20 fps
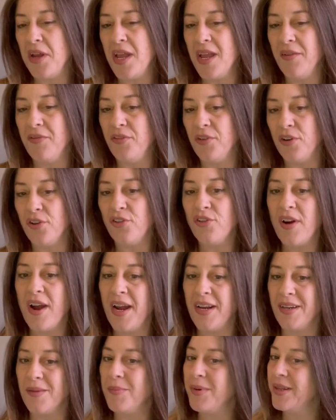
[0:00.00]
if you're
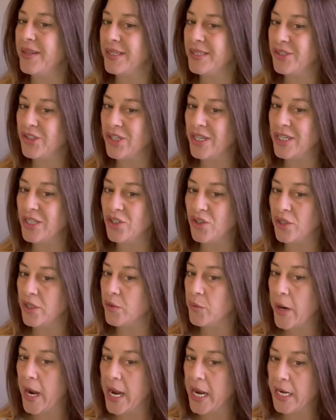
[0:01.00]
trying to be legit and do it
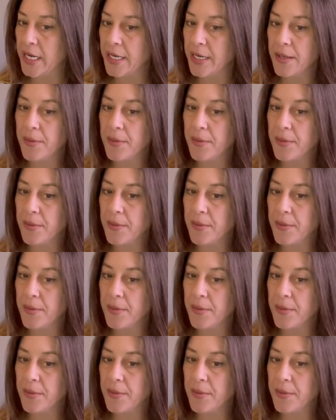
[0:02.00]
right.